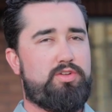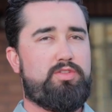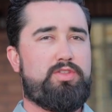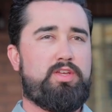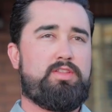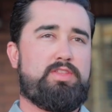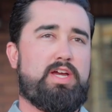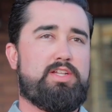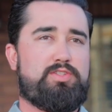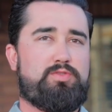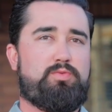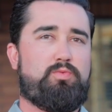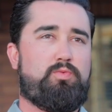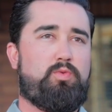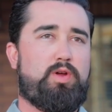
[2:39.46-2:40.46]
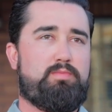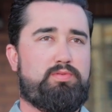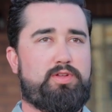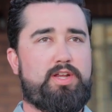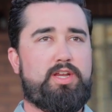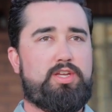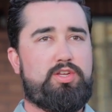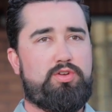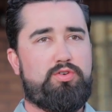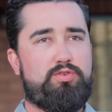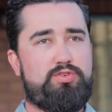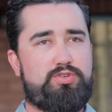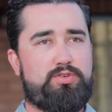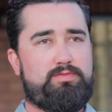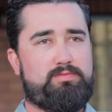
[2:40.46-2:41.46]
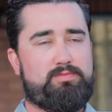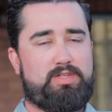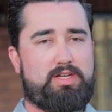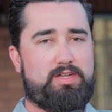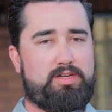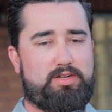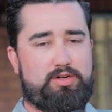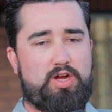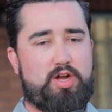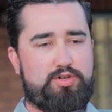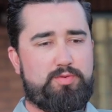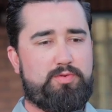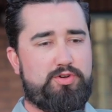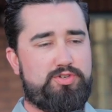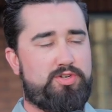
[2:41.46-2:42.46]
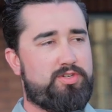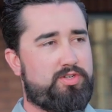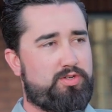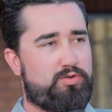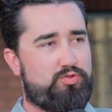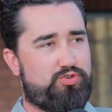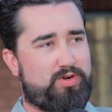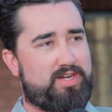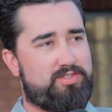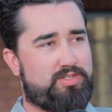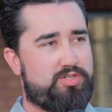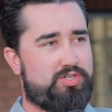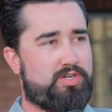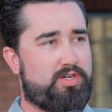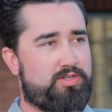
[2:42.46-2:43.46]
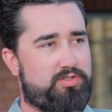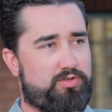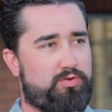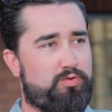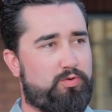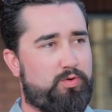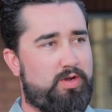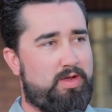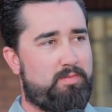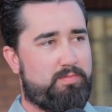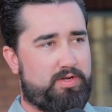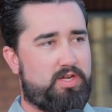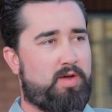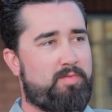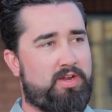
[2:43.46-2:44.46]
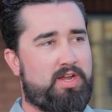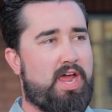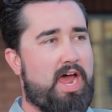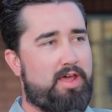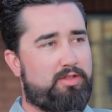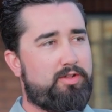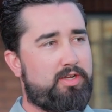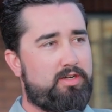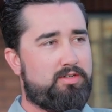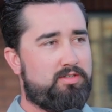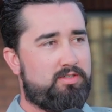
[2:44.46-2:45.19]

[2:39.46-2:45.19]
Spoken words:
you think that's what played a huge contribution to you transitioning to becoming an athlete?